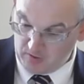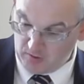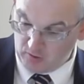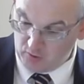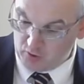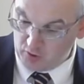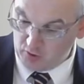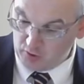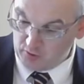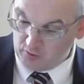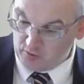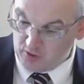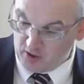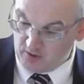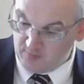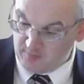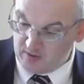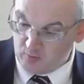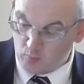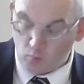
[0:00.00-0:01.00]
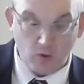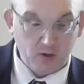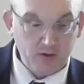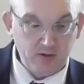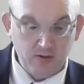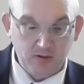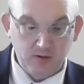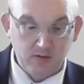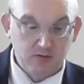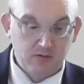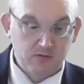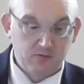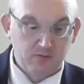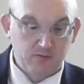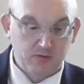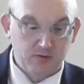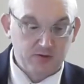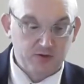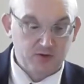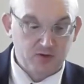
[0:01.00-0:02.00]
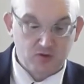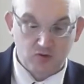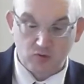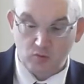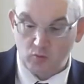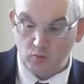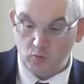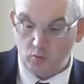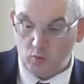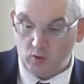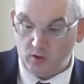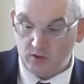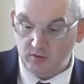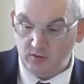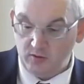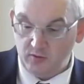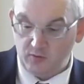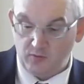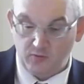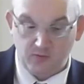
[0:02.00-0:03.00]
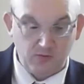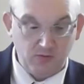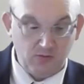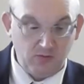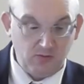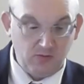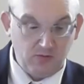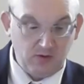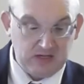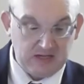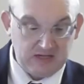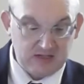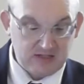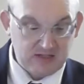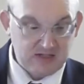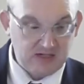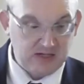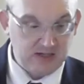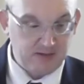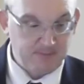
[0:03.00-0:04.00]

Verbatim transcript: Deuteronomy 1, verses 1 through 18.